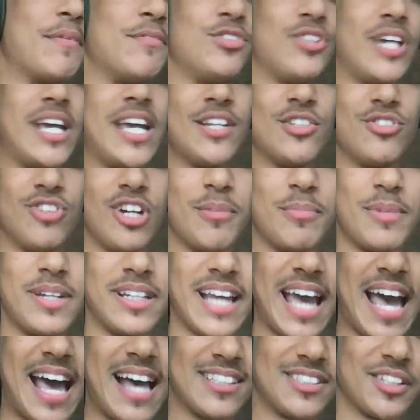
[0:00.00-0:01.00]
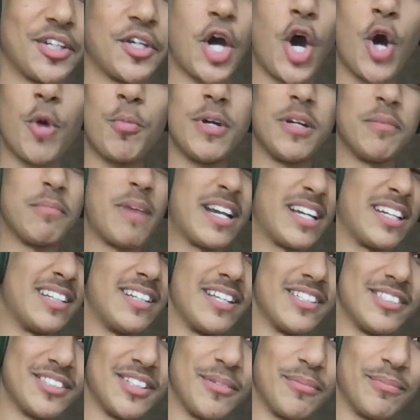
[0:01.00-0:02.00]
daydreaming as a coping
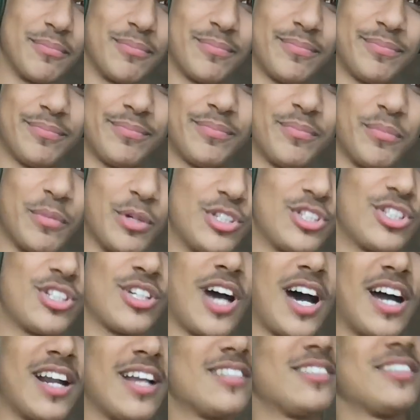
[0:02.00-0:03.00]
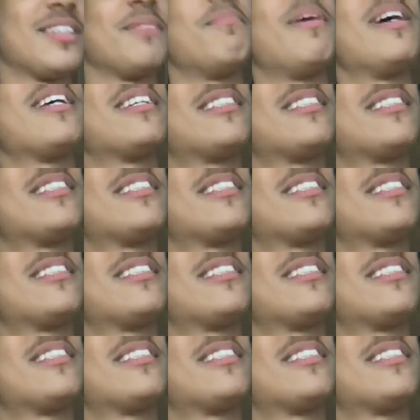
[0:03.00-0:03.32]
mechanism, which honestly makes